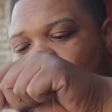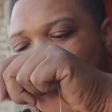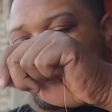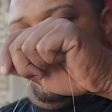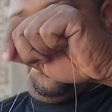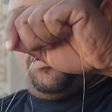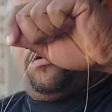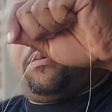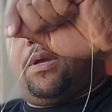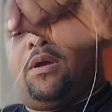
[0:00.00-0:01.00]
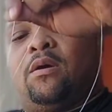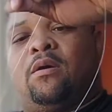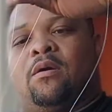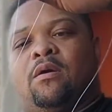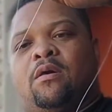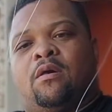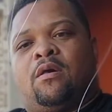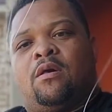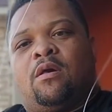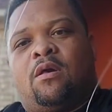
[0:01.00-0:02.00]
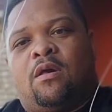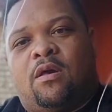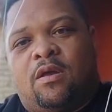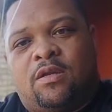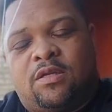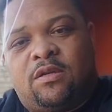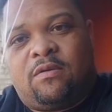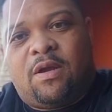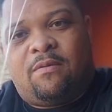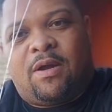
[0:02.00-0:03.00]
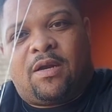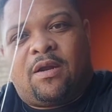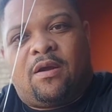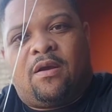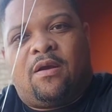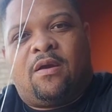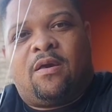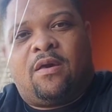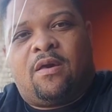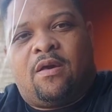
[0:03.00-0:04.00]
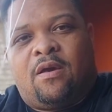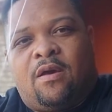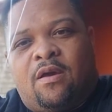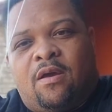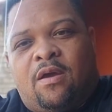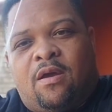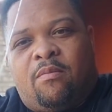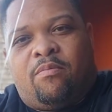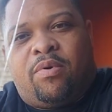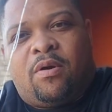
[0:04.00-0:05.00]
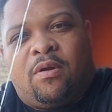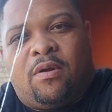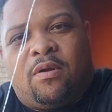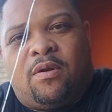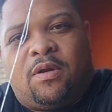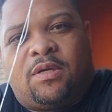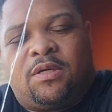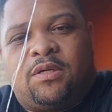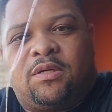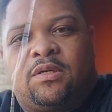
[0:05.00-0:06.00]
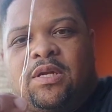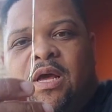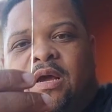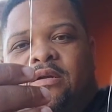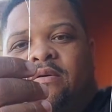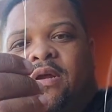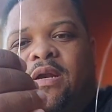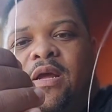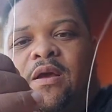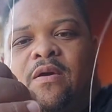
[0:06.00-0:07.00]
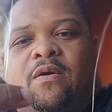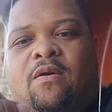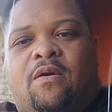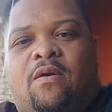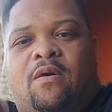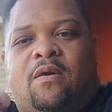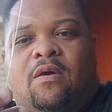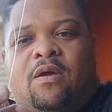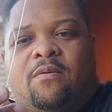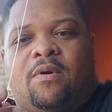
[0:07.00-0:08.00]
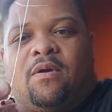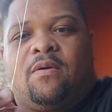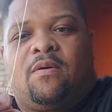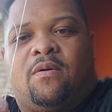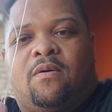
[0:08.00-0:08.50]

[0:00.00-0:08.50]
Hold that up there. And just do that right there. And pull her. And she should slide straight down. There we go.